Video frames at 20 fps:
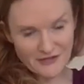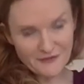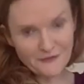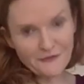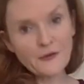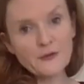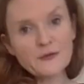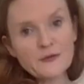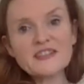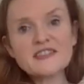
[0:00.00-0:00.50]
to
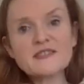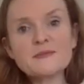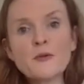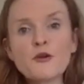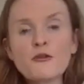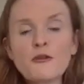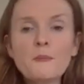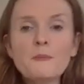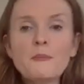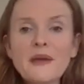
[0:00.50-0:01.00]
focus
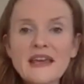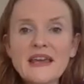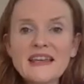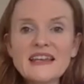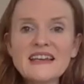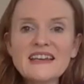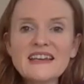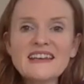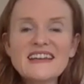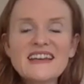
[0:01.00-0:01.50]
more on
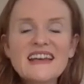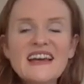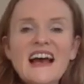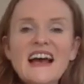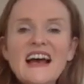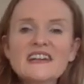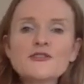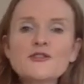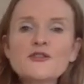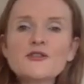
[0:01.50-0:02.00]
B.
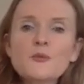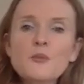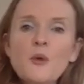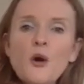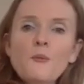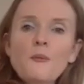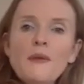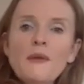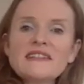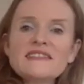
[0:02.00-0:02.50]
And another
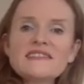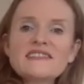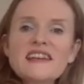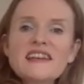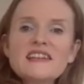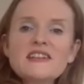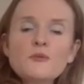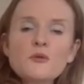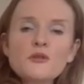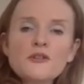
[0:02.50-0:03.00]
one might
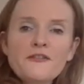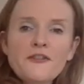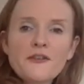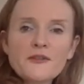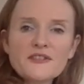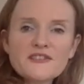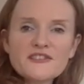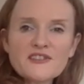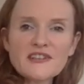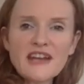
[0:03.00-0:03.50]
say you want to
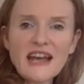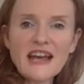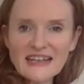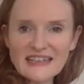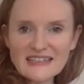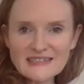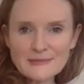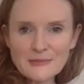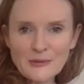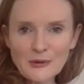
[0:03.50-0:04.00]
focus on
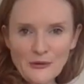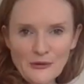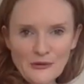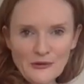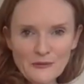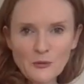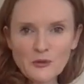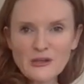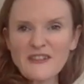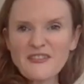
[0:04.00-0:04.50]
X more,
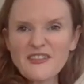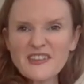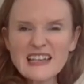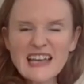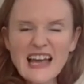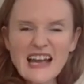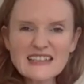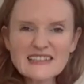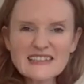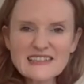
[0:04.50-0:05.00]
whatever the
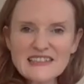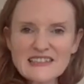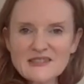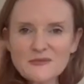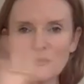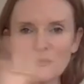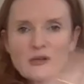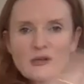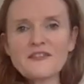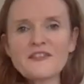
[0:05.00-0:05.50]
X is and
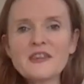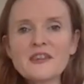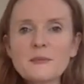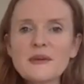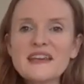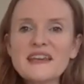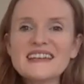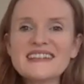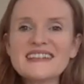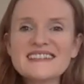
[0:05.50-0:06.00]
whatever the
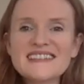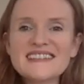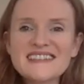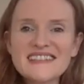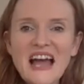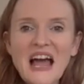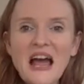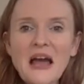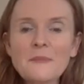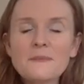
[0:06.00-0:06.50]
B is.
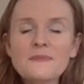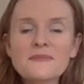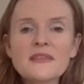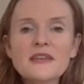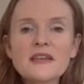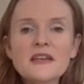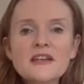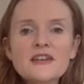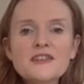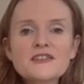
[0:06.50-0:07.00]
Yeah.
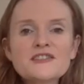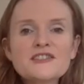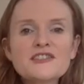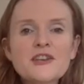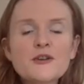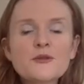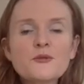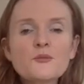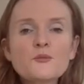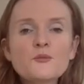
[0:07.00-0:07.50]

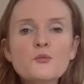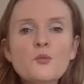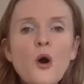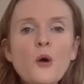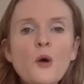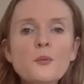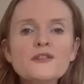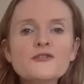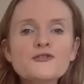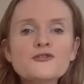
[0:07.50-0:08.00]
So
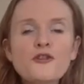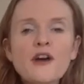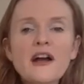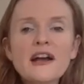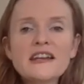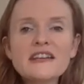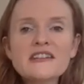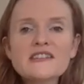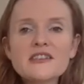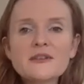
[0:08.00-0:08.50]
what we try
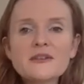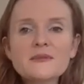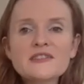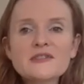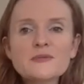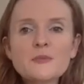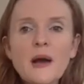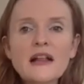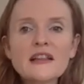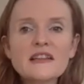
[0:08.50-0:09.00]
and do
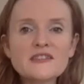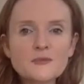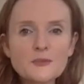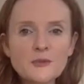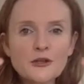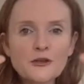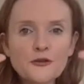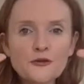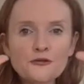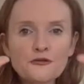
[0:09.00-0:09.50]
as well is
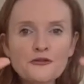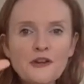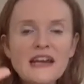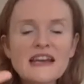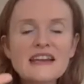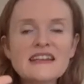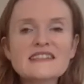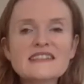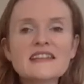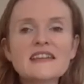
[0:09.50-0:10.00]
we
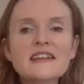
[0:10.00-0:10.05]
create